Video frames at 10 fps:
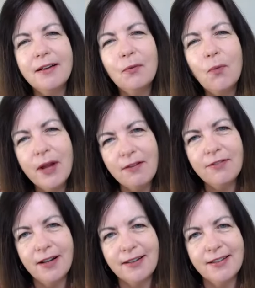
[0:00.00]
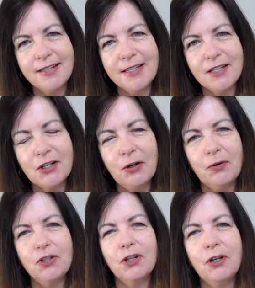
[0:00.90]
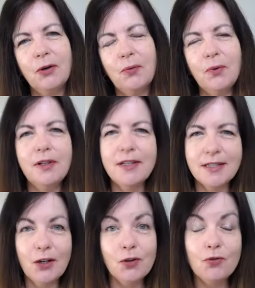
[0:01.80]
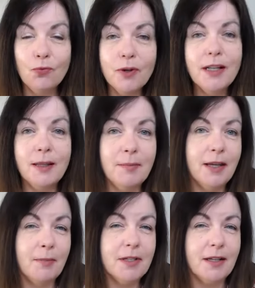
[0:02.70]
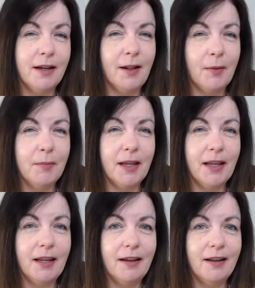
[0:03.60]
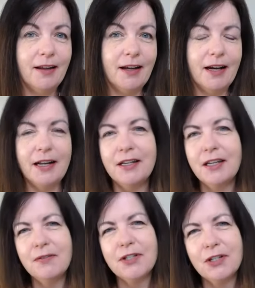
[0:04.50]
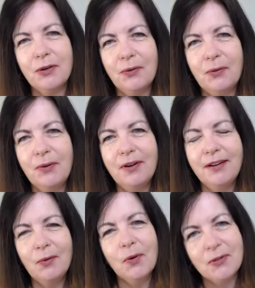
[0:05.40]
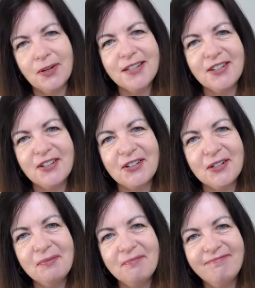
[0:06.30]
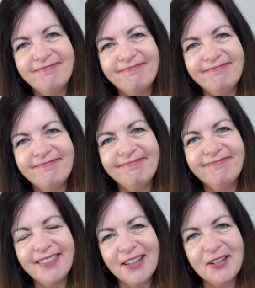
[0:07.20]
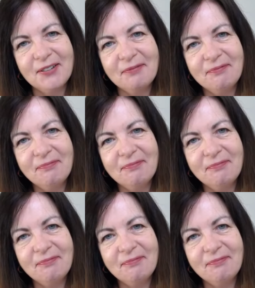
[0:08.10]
wavelength as this coach? Will this coach really be able to help me? And if so, when do I start? Thank you.